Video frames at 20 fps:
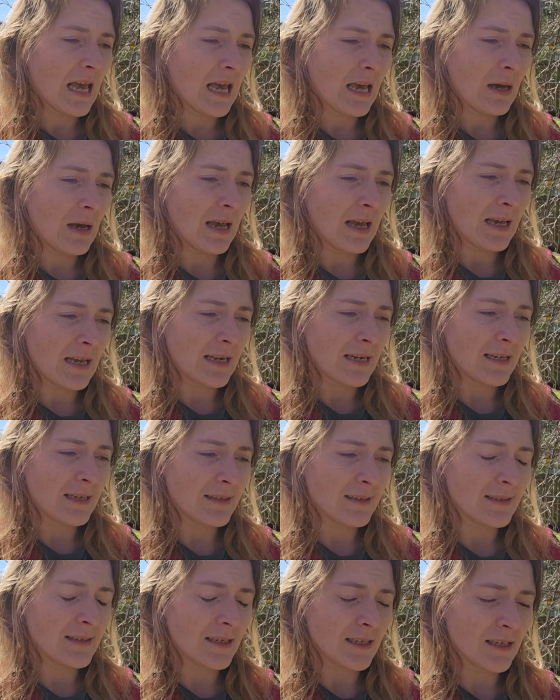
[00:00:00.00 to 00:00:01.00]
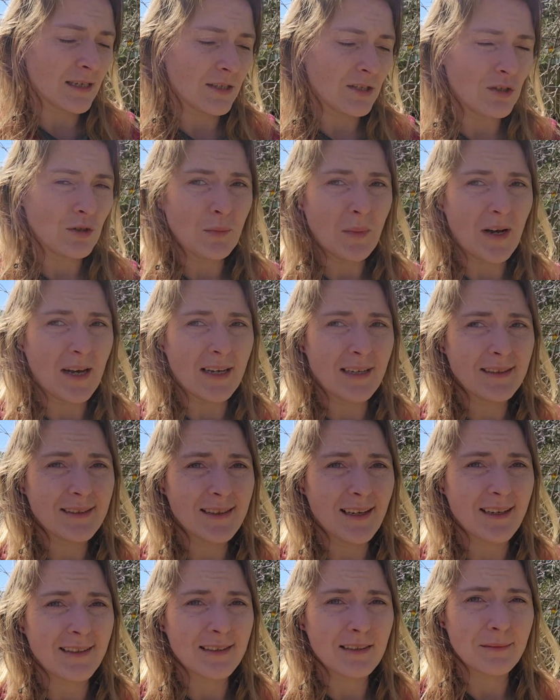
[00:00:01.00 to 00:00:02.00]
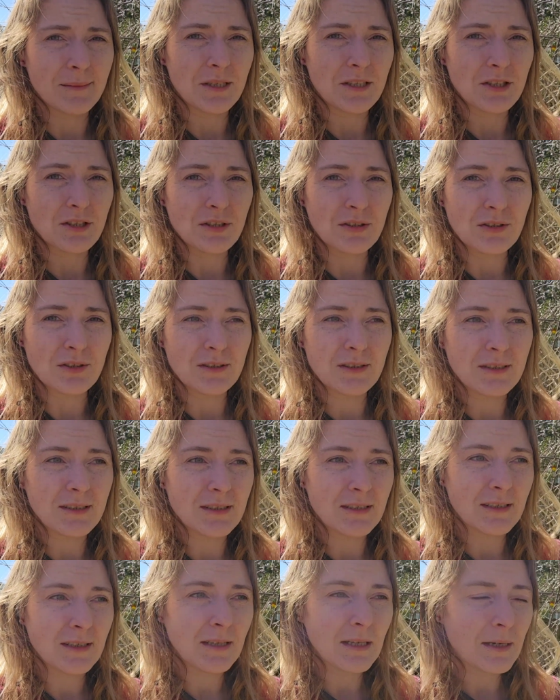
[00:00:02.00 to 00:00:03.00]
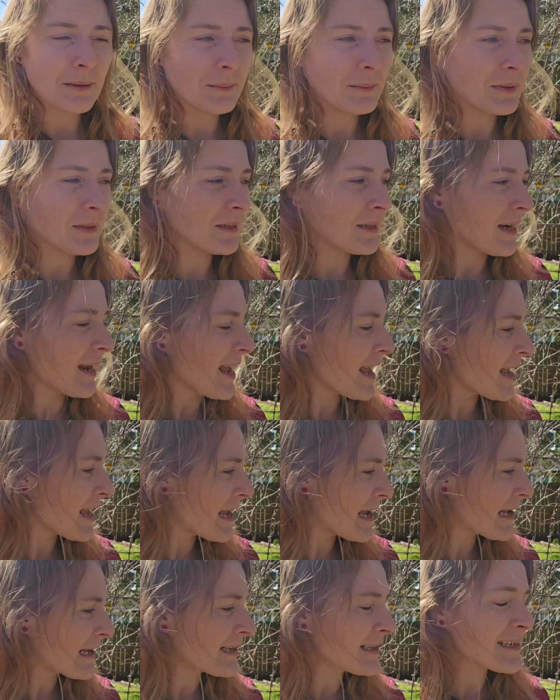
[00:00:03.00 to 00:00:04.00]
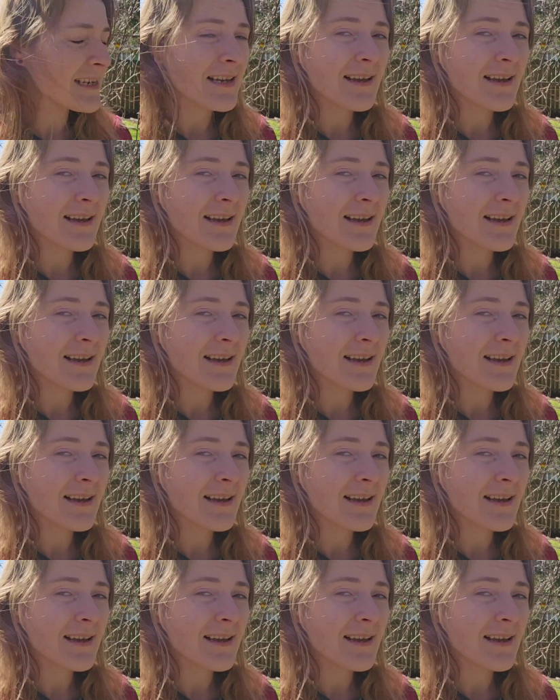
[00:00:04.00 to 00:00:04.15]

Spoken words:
And it's the 2x10 dimensional lumber, and